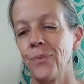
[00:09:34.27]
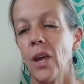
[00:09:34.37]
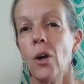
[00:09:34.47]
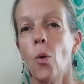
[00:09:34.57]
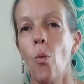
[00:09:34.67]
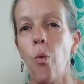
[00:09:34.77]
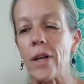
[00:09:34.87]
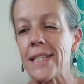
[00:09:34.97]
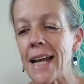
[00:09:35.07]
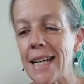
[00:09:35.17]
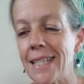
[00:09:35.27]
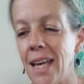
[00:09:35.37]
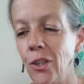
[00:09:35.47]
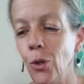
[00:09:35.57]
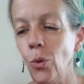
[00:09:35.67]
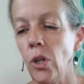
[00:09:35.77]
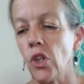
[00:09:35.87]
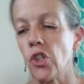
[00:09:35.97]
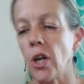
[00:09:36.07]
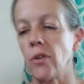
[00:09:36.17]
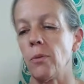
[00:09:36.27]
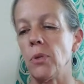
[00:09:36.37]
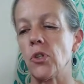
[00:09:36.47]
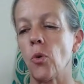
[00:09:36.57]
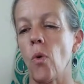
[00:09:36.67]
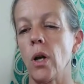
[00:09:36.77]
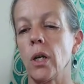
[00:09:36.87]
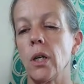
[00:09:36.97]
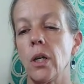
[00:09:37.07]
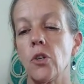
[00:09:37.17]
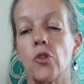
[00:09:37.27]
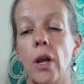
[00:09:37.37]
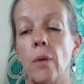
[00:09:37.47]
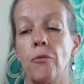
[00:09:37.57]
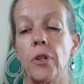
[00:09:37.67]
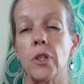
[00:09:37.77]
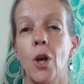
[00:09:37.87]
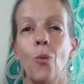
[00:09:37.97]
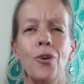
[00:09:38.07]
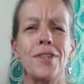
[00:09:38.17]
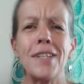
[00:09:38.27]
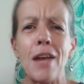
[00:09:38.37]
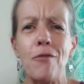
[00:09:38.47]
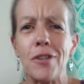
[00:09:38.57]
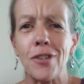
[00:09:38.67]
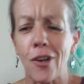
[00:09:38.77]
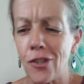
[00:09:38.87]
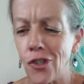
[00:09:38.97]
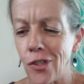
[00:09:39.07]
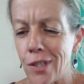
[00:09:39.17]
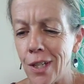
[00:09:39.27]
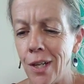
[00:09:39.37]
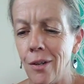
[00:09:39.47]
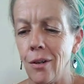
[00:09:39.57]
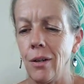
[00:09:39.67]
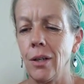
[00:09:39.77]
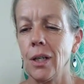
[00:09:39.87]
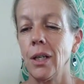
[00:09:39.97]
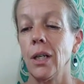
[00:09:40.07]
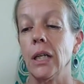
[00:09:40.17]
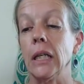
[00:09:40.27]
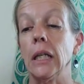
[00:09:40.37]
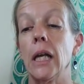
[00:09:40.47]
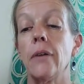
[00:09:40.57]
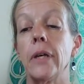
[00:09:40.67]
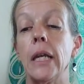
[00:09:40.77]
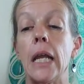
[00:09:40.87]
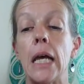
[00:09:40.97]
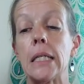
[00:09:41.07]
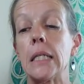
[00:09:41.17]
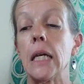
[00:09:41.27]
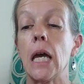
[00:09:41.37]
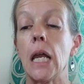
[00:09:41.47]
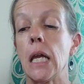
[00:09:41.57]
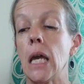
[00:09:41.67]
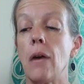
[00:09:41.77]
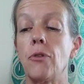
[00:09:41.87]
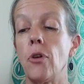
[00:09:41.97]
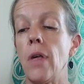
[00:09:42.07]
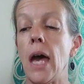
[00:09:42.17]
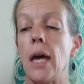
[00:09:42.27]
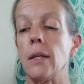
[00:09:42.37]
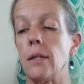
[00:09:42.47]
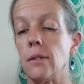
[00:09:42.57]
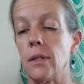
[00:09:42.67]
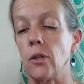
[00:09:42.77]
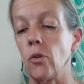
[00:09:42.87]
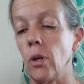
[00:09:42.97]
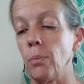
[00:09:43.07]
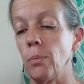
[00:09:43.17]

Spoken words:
It's not his head, it's his bottom, said Charlie. Look, Grandpa, there's a big bump coming up on the pointed end, where he hit. It's turning black and blue.